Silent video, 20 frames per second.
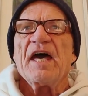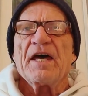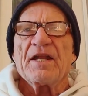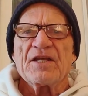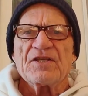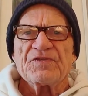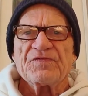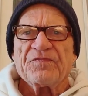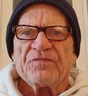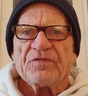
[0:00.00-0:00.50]

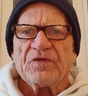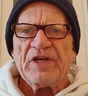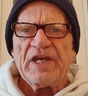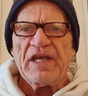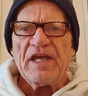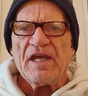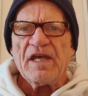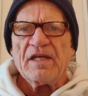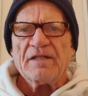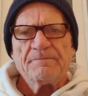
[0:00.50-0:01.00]
and it's
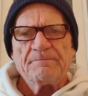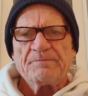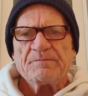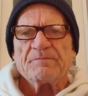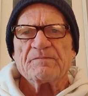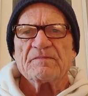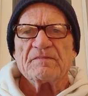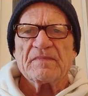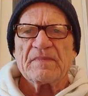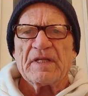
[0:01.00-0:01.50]
free,
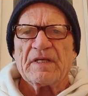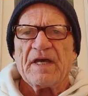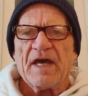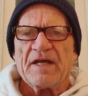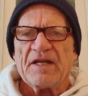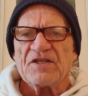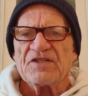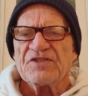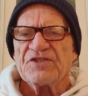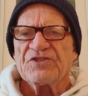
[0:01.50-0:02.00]

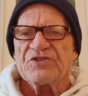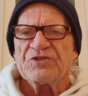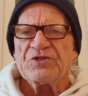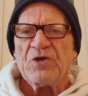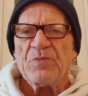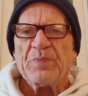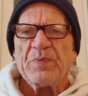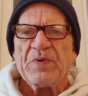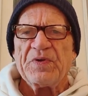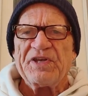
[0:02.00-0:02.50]
and it's
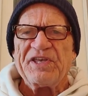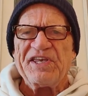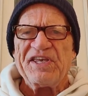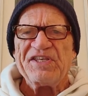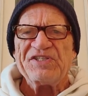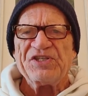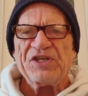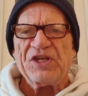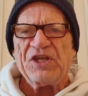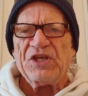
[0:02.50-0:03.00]
super
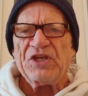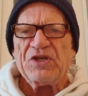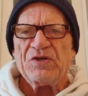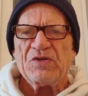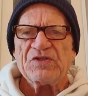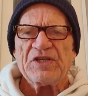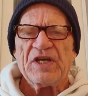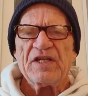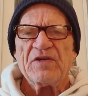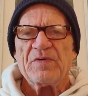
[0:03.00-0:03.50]
easy to
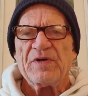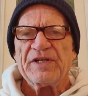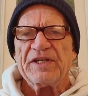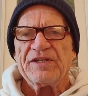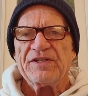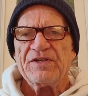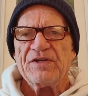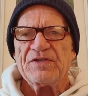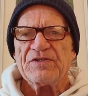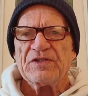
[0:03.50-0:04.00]
use.
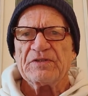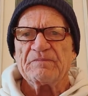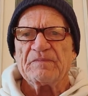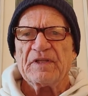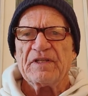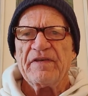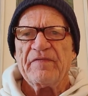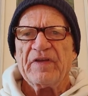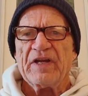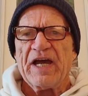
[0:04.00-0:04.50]
Anyone can use it.
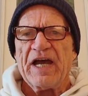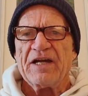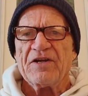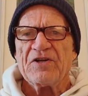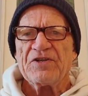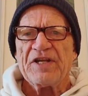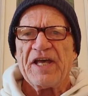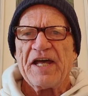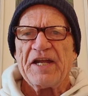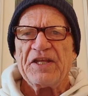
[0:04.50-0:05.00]
Even I
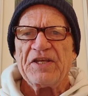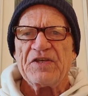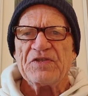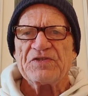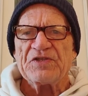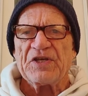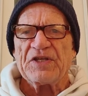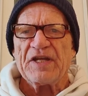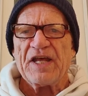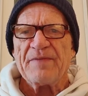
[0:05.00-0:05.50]
learned how to
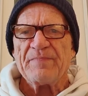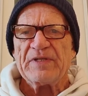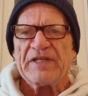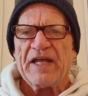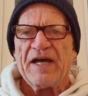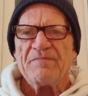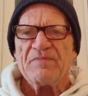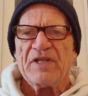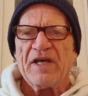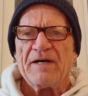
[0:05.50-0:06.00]
use it, and I'm a
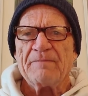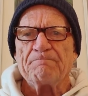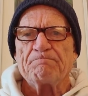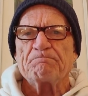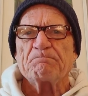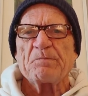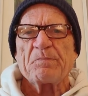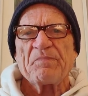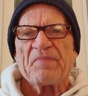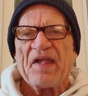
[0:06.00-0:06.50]

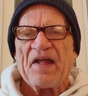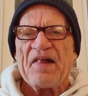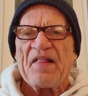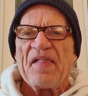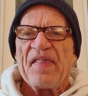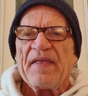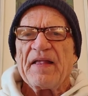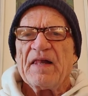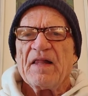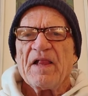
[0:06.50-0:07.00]
dum-dum.
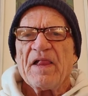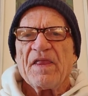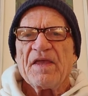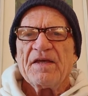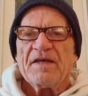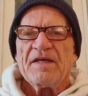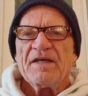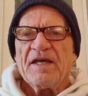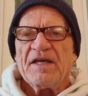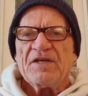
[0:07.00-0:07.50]

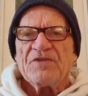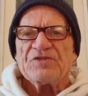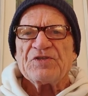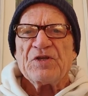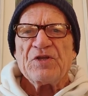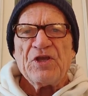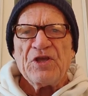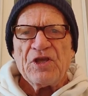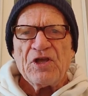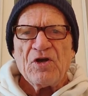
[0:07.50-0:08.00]

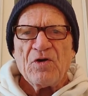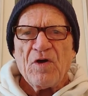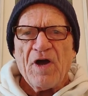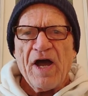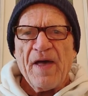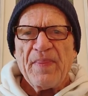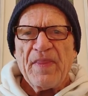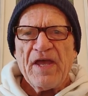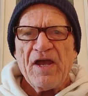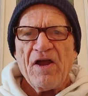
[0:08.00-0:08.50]
So you can go
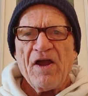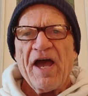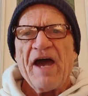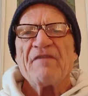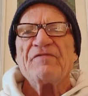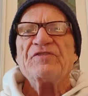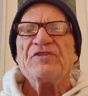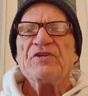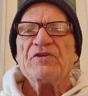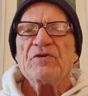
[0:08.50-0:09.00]
on there
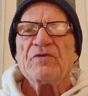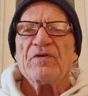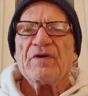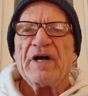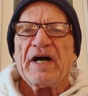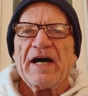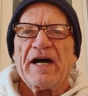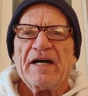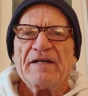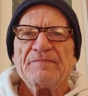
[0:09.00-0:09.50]
after you
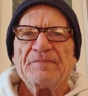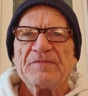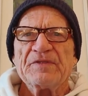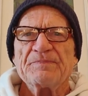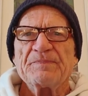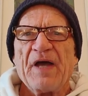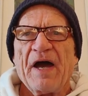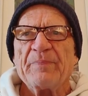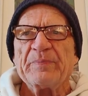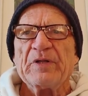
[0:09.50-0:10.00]

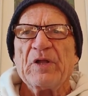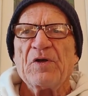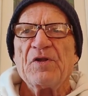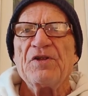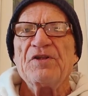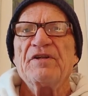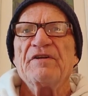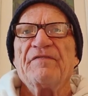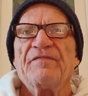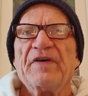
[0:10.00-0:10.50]

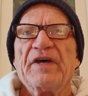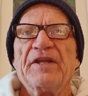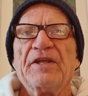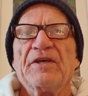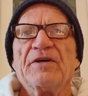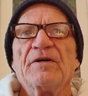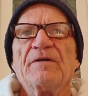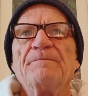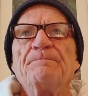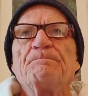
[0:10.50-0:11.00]
uploaded your
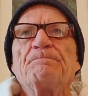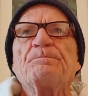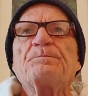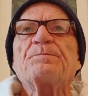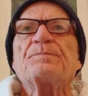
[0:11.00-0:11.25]
video,